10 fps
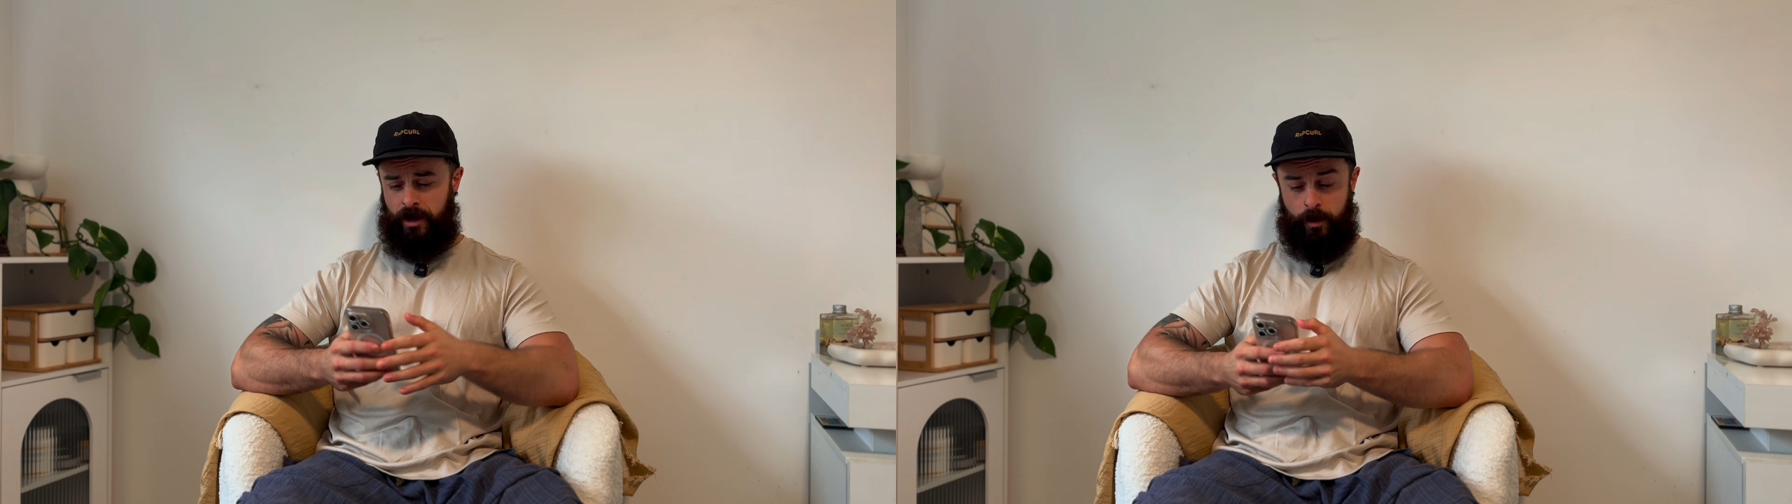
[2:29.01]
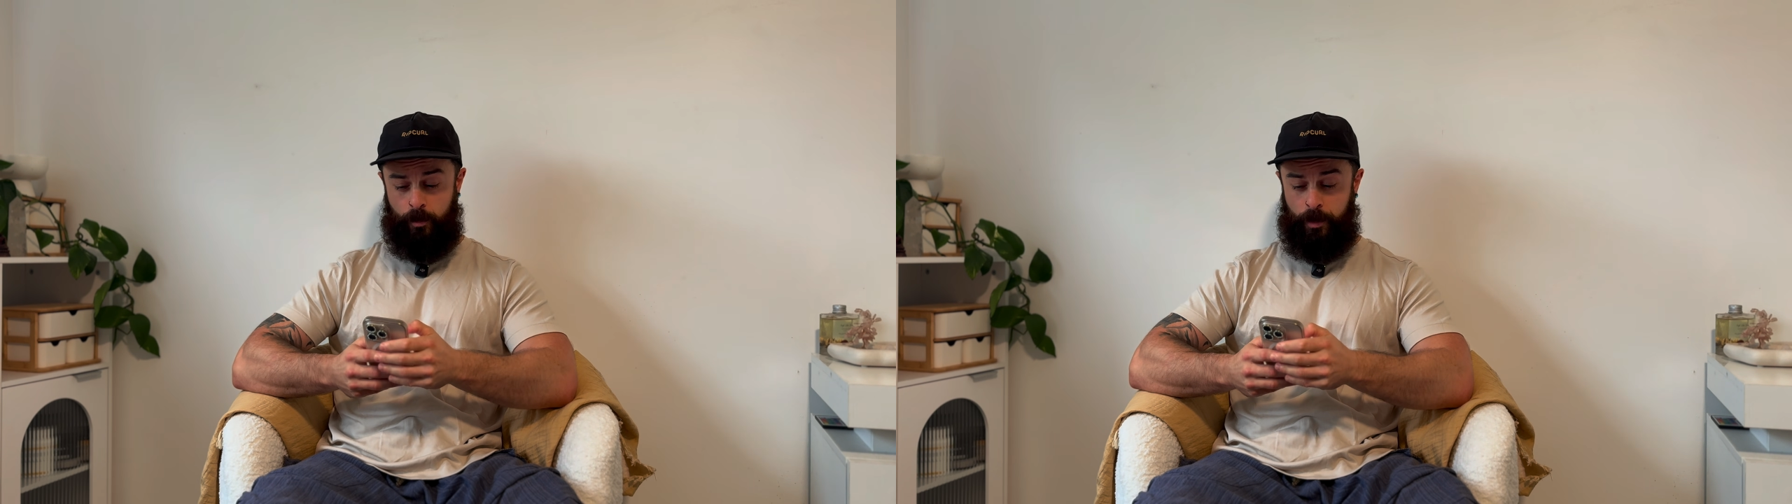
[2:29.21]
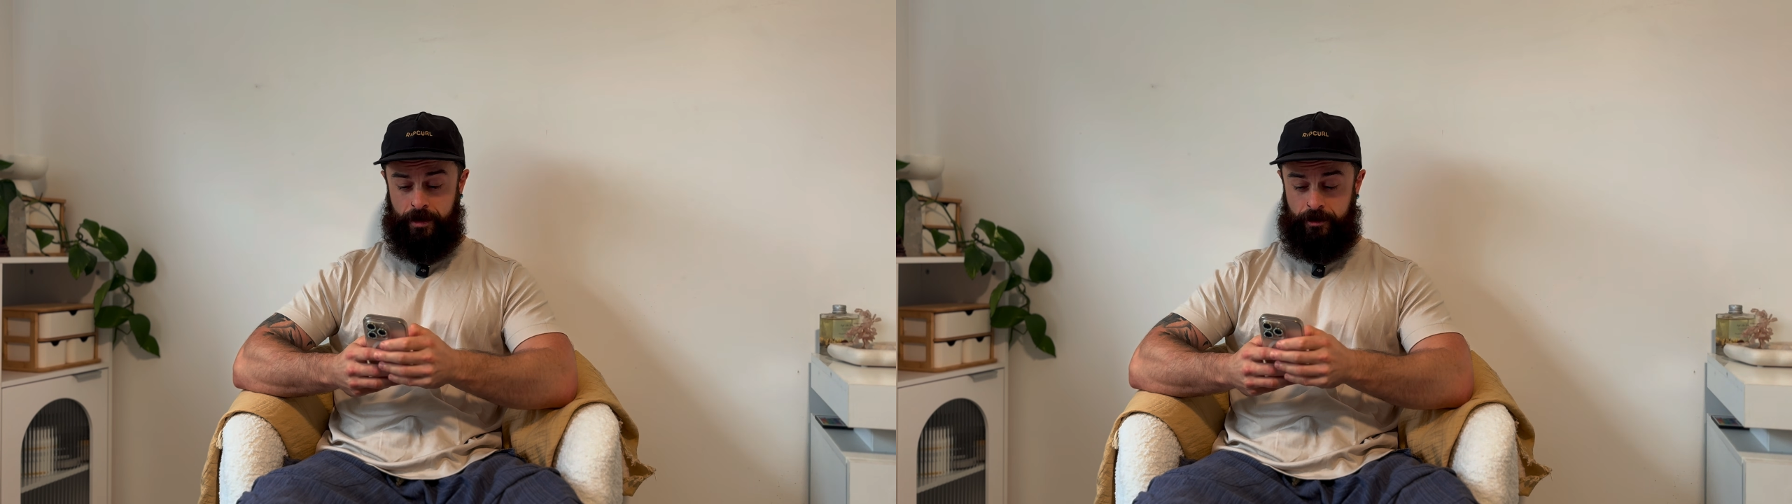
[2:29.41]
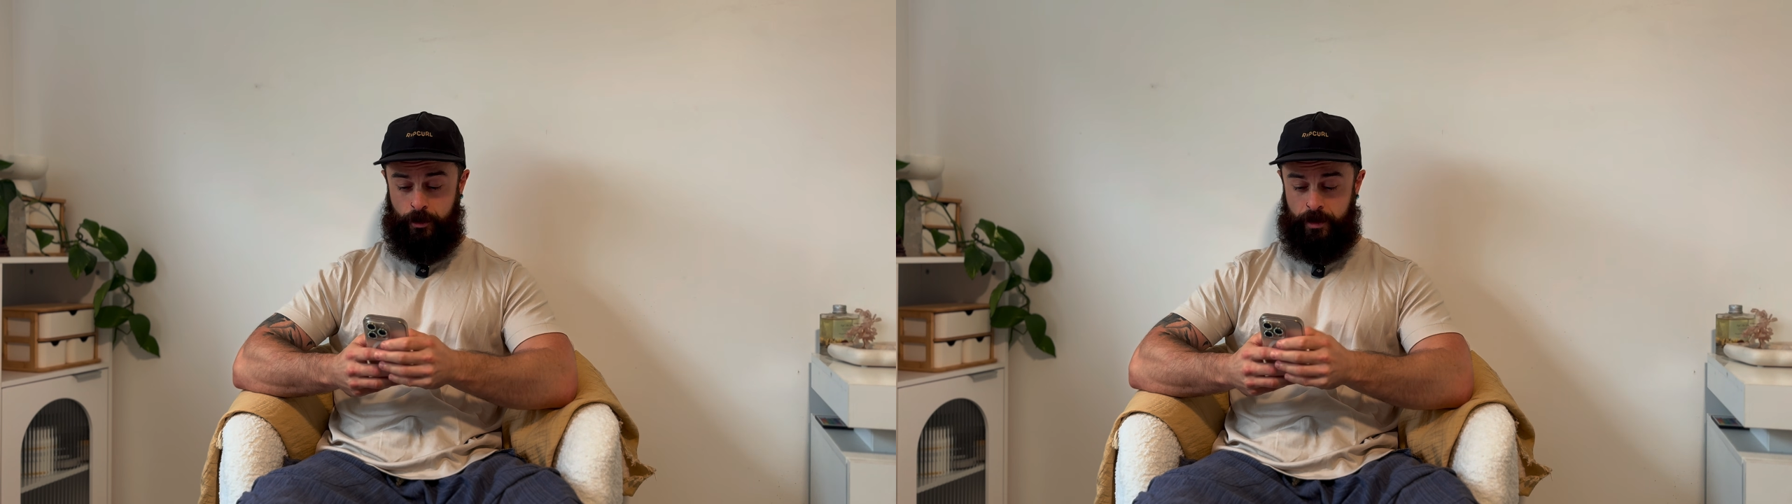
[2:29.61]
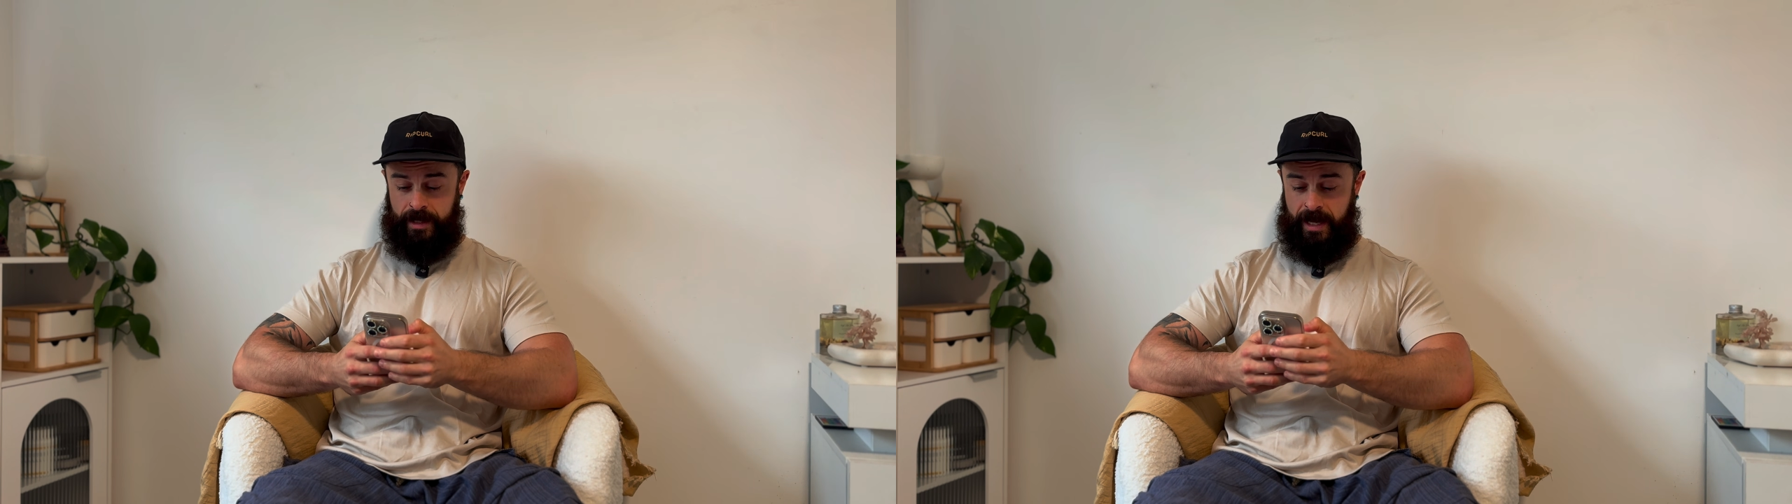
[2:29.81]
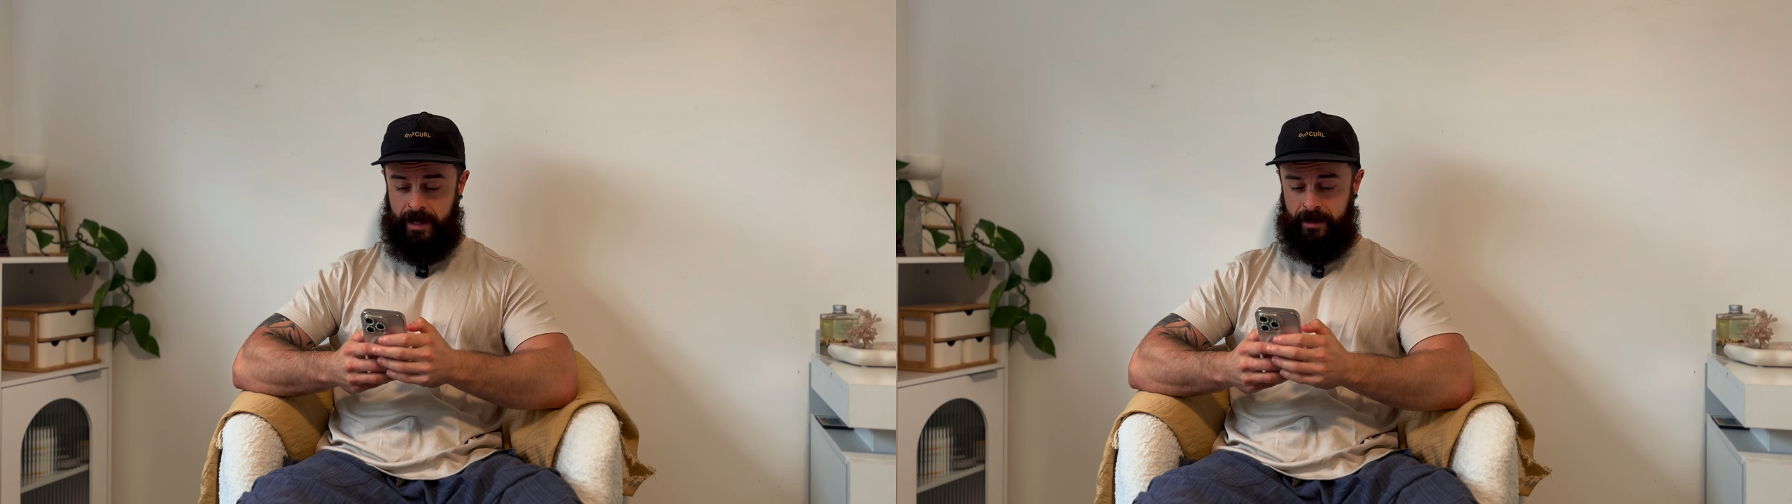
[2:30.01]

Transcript: don't bother doing that.